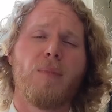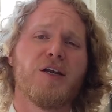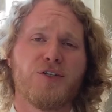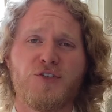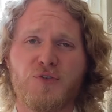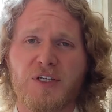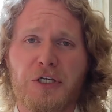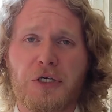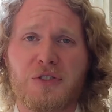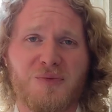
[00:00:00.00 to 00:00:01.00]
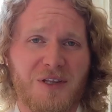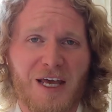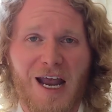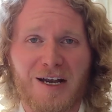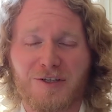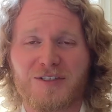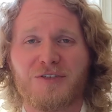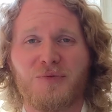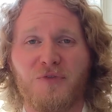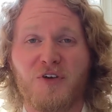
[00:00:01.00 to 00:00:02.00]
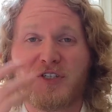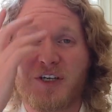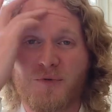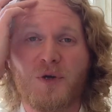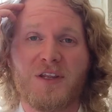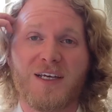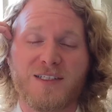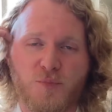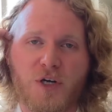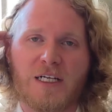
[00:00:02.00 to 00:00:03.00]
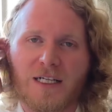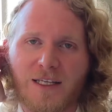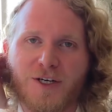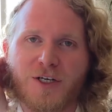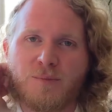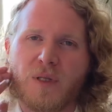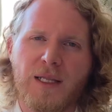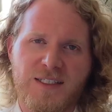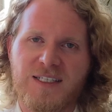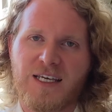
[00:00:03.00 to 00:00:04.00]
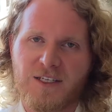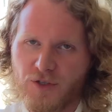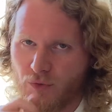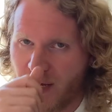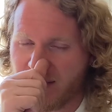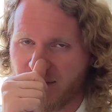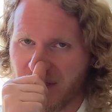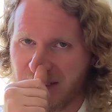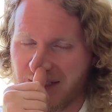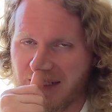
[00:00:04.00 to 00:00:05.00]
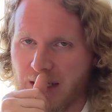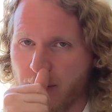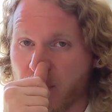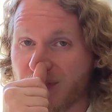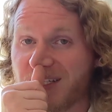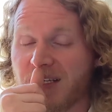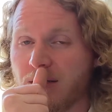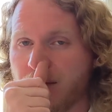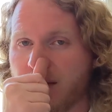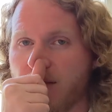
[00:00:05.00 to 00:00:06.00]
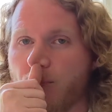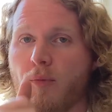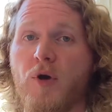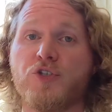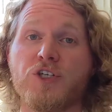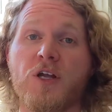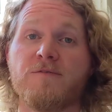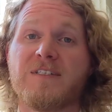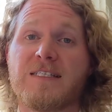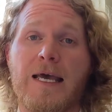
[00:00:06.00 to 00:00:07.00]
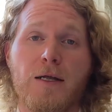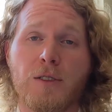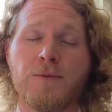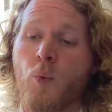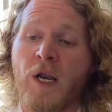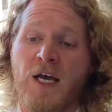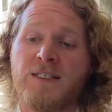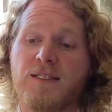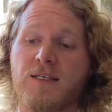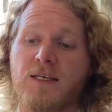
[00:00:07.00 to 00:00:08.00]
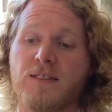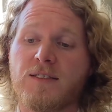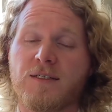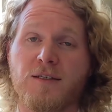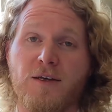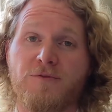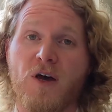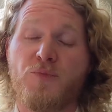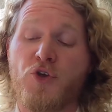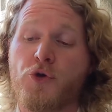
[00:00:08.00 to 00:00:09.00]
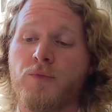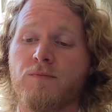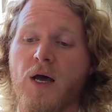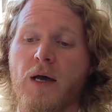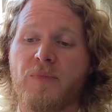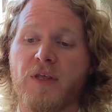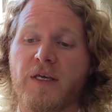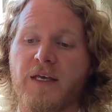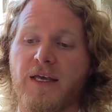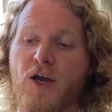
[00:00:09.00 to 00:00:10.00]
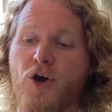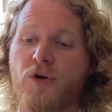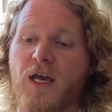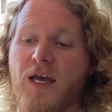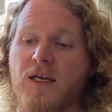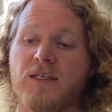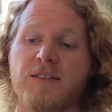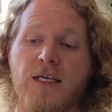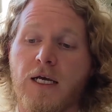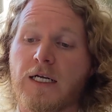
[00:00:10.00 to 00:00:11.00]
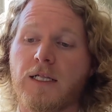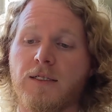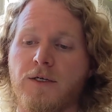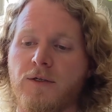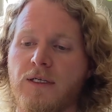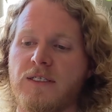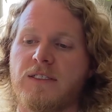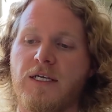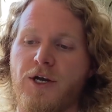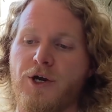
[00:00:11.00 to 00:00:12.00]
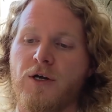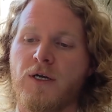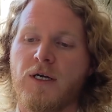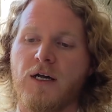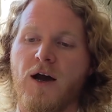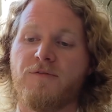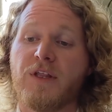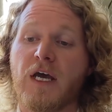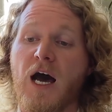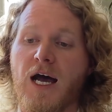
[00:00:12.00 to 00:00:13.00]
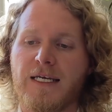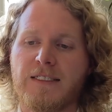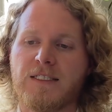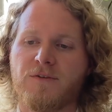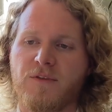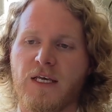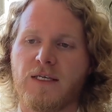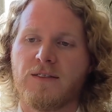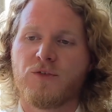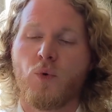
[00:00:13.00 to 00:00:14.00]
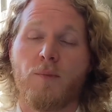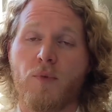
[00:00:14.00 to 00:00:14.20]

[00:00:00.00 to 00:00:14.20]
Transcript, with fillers: minors using guns without adult supervision we think is pretty clear, but let's dig into the rest of it, particularly the promotion of sale. When I see this, if I'm you, I'm thinking, okay, I can see a clear list here of the kinds of things where